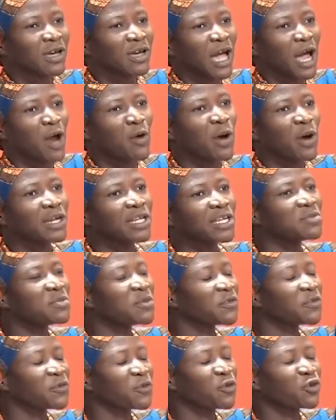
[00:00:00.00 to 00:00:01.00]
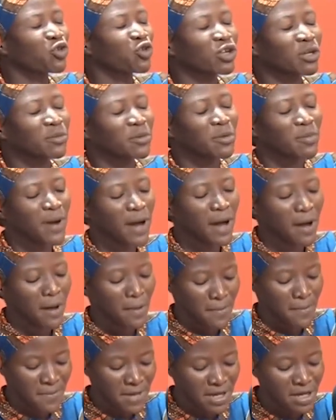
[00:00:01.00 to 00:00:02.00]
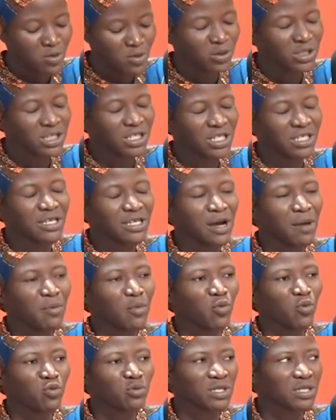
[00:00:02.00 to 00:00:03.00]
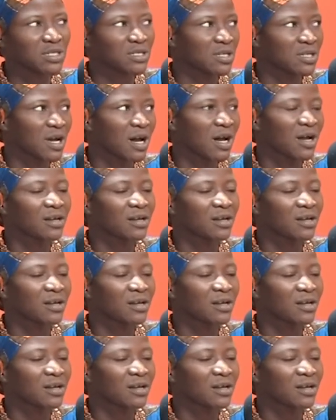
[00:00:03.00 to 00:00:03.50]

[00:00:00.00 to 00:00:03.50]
ewade yi me fro no de me ba me new church ya me wom sia